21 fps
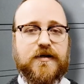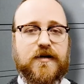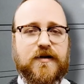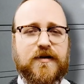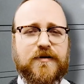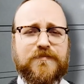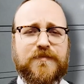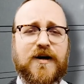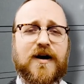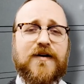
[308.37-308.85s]

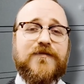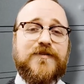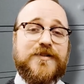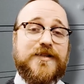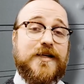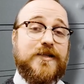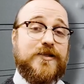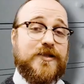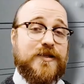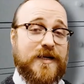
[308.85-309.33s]
our
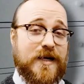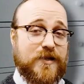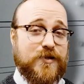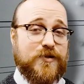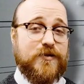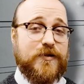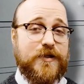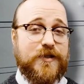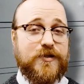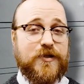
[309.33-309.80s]
conversation
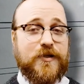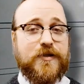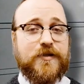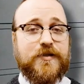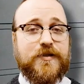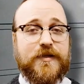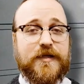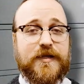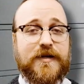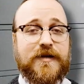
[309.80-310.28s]
naturally turned
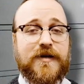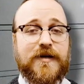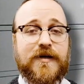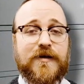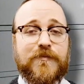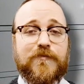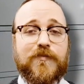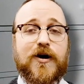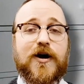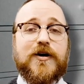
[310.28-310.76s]
to the
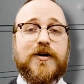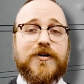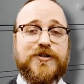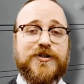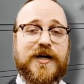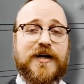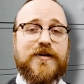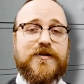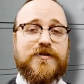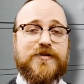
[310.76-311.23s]
broader
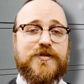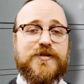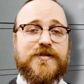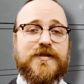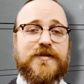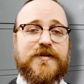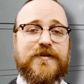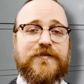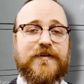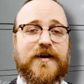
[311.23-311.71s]
challenges
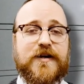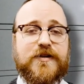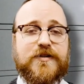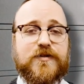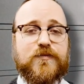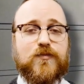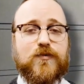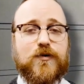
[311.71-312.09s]
in the fashion